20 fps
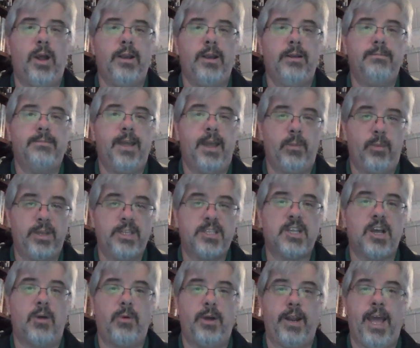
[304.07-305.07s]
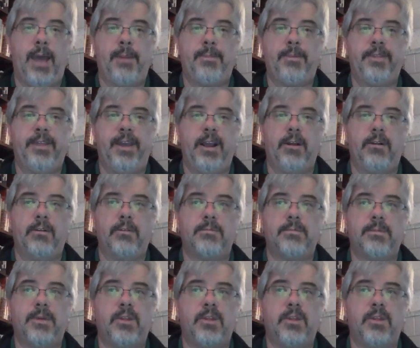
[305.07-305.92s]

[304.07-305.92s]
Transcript: I, and we saw what happened there.